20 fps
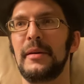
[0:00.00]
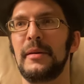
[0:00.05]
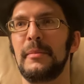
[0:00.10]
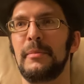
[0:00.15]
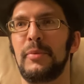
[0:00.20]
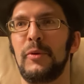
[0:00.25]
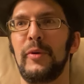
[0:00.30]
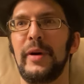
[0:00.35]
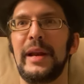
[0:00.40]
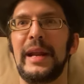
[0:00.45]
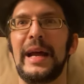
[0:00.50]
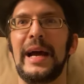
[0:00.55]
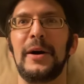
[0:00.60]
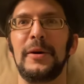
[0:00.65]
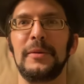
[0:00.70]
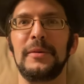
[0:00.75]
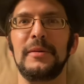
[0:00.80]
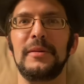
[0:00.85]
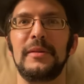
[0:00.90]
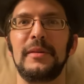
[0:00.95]
point
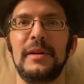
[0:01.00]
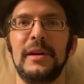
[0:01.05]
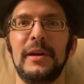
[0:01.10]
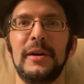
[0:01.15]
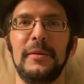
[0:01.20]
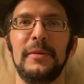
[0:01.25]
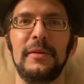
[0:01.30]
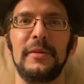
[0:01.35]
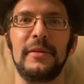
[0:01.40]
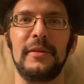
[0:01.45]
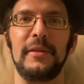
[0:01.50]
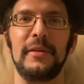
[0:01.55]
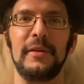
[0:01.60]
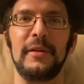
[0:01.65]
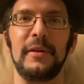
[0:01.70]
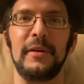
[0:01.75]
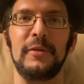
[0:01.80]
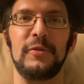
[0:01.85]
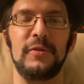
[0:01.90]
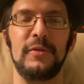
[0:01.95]
out,
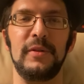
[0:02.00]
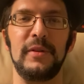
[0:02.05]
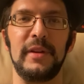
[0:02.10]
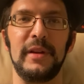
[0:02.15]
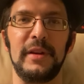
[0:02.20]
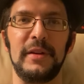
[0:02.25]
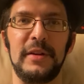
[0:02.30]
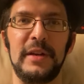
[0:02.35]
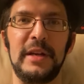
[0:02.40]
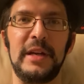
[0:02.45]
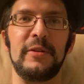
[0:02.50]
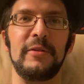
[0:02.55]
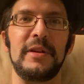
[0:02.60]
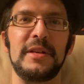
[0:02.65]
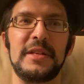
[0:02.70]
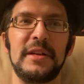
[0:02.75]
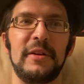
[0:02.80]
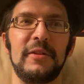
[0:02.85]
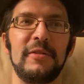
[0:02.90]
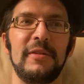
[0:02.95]
the
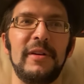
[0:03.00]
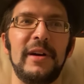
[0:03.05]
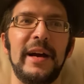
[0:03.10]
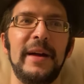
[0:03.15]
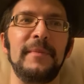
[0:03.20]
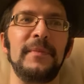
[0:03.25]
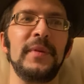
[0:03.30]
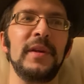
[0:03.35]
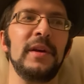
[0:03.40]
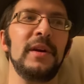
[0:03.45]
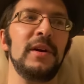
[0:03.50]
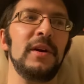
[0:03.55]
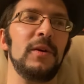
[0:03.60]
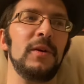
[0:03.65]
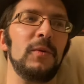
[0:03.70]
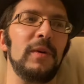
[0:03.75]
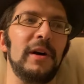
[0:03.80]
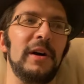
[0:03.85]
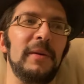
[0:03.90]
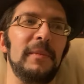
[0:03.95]
decrease in crime,
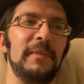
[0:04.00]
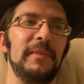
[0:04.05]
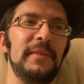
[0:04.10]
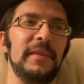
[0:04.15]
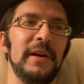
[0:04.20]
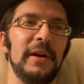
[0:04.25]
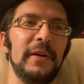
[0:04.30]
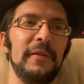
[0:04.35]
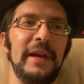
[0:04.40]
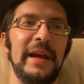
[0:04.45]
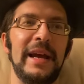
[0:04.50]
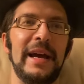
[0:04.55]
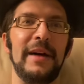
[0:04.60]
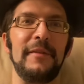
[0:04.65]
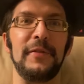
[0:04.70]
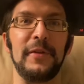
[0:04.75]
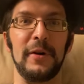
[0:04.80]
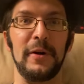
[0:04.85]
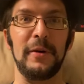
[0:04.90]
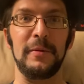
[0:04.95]
well, they
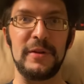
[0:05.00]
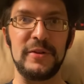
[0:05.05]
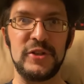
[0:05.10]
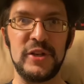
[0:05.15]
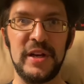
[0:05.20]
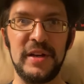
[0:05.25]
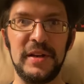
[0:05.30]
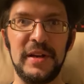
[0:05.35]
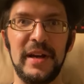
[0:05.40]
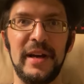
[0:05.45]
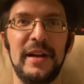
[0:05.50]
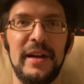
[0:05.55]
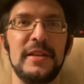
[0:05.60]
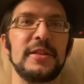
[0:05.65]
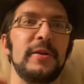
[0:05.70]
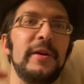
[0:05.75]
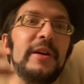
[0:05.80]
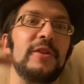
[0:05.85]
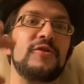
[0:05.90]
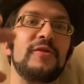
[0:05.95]
have their own agenda, and
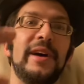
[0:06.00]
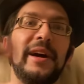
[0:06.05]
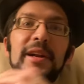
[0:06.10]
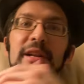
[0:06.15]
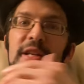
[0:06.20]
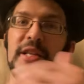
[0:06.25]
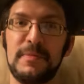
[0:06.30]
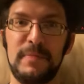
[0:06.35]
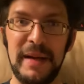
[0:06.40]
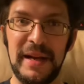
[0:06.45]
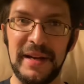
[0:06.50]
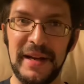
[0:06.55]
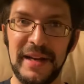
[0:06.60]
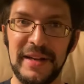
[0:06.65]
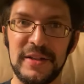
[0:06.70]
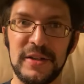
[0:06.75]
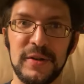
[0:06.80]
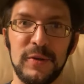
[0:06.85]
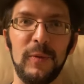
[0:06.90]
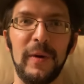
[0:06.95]
so they try and spin
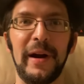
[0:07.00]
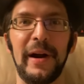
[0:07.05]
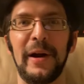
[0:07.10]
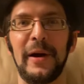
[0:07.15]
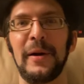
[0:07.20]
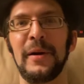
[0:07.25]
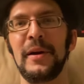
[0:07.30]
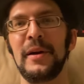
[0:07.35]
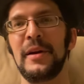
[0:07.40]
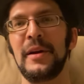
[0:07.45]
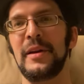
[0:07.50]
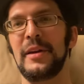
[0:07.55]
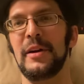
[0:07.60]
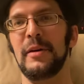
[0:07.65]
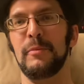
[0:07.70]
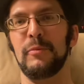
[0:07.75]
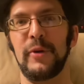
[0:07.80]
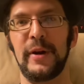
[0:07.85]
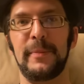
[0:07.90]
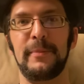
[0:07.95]
it to where,
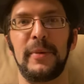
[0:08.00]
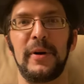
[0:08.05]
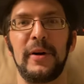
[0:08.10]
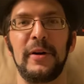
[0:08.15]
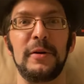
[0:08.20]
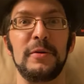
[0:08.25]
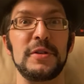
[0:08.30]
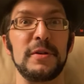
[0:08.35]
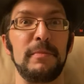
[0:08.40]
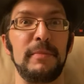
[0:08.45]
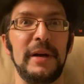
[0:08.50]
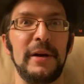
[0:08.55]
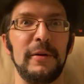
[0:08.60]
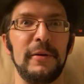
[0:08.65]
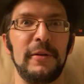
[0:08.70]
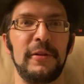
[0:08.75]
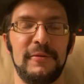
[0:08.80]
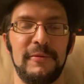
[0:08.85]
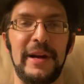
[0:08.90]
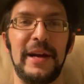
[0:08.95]
Brick Bardo's a bigger
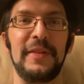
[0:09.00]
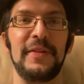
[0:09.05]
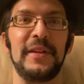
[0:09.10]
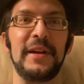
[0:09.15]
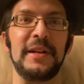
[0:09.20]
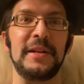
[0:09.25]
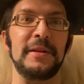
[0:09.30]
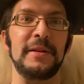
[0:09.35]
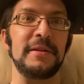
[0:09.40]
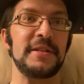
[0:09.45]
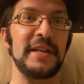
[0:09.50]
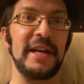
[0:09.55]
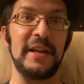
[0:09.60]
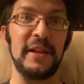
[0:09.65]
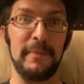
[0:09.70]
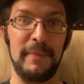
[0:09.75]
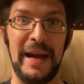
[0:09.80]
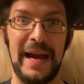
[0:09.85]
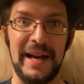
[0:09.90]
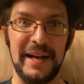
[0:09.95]
threat than, say,
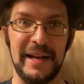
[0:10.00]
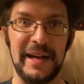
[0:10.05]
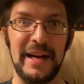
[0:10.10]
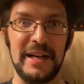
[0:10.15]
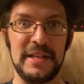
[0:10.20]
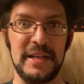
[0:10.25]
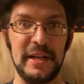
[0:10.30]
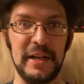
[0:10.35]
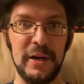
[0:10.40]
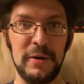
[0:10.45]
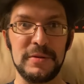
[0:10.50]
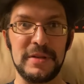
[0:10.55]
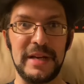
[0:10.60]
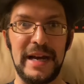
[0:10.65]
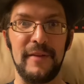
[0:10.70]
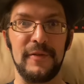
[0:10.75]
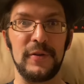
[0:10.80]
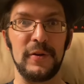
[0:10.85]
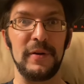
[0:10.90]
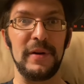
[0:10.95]
the bad guys he goes
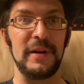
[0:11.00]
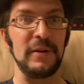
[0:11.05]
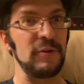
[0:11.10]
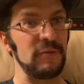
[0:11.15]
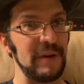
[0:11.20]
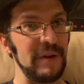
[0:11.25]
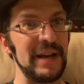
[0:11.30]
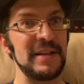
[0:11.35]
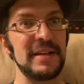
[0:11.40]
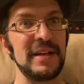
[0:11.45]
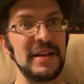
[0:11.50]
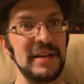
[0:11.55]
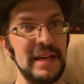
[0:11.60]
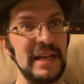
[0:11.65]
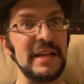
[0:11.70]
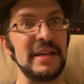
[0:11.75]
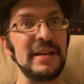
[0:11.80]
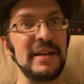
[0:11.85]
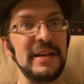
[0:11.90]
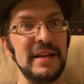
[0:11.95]
after. And granted,
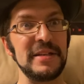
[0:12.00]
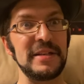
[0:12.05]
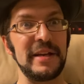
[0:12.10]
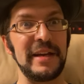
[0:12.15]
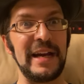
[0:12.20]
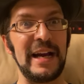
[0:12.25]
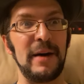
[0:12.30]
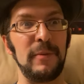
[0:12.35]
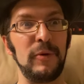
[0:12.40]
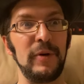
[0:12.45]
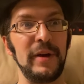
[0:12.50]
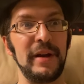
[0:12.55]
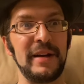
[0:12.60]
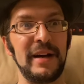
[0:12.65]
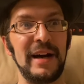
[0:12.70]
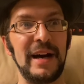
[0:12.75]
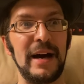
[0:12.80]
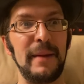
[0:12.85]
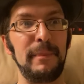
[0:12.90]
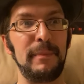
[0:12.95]
he is a cowboy
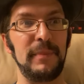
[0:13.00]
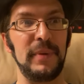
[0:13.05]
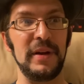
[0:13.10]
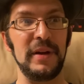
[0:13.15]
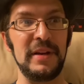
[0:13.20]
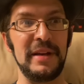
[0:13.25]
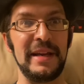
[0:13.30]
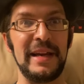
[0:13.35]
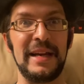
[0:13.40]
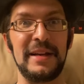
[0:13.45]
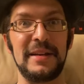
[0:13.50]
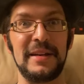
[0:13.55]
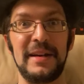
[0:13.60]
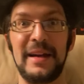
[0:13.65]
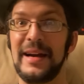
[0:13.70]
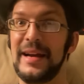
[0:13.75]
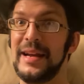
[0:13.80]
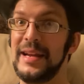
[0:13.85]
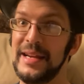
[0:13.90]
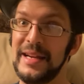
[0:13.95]
cop, but you can't
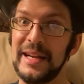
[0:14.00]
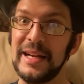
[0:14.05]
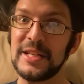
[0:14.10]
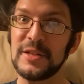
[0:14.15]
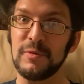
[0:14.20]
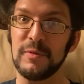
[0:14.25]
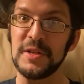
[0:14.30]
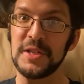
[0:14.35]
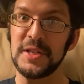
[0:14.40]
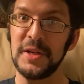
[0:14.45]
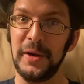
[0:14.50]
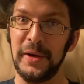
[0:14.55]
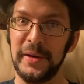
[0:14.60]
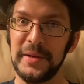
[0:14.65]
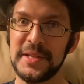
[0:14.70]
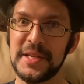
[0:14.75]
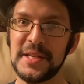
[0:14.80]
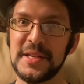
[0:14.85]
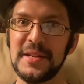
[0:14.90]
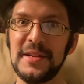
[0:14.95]
deny he gets
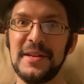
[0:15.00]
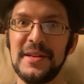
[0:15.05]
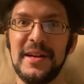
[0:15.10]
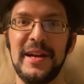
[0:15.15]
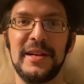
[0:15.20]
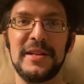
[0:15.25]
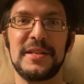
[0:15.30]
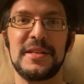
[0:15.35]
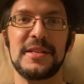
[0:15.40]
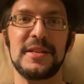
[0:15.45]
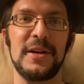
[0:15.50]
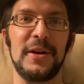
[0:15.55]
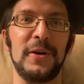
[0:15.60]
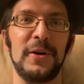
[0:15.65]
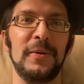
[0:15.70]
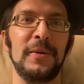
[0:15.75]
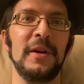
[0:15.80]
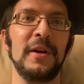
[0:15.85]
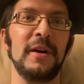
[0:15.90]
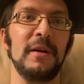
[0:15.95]
results. And
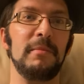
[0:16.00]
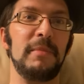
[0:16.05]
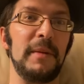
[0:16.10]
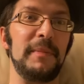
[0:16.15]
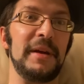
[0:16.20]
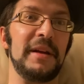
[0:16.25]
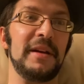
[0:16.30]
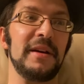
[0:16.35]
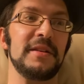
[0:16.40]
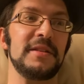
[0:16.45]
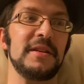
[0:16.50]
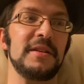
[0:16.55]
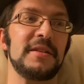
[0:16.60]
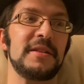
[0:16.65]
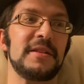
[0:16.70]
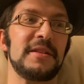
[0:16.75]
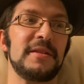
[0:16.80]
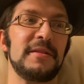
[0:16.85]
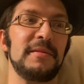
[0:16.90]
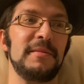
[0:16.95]
so, but because
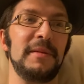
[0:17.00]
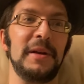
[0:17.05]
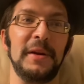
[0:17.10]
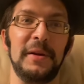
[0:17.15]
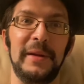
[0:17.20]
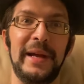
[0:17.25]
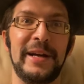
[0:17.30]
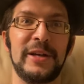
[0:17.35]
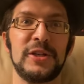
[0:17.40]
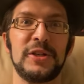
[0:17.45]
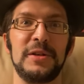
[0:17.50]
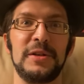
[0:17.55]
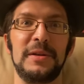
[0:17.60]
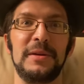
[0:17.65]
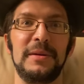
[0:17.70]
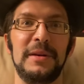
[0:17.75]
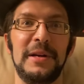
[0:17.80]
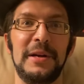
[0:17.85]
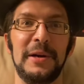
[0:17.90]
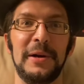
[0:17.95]
it's an
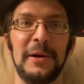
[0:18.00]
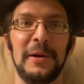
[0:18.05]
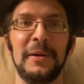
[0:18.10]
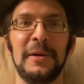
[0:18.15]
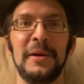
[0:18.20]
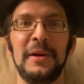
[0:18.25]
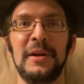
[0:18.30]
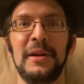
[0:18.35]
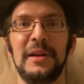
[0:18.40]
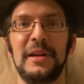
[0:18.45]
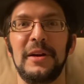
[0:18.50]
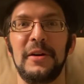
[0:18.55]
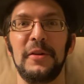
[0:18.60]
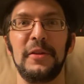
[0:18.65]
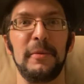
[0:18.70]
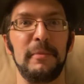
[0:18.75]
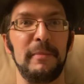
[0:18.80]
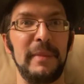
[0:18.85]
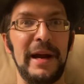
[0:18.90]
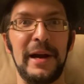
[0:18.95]
election year,
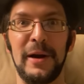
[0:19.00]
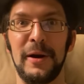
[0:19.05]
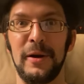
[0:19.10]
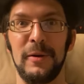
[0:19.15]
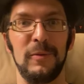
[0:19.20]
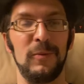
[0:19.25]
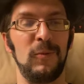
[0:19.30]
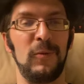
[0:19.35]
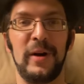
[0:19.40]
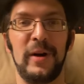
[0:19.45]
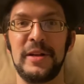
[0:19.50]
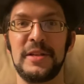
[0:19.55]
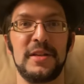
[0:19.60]
the mayor wants